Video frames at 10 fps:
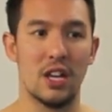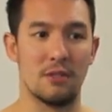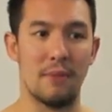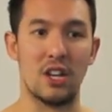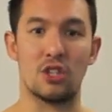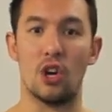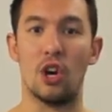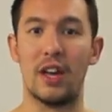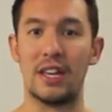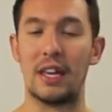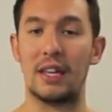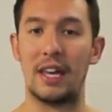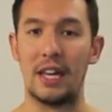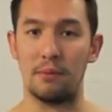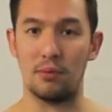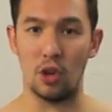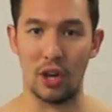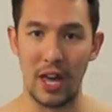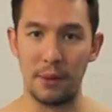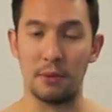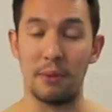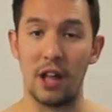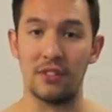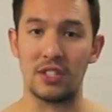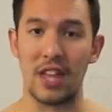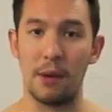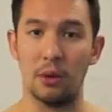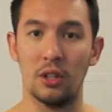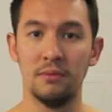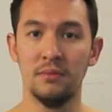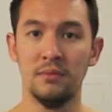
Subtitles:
to make sure that you can keep your hips and pelvis stable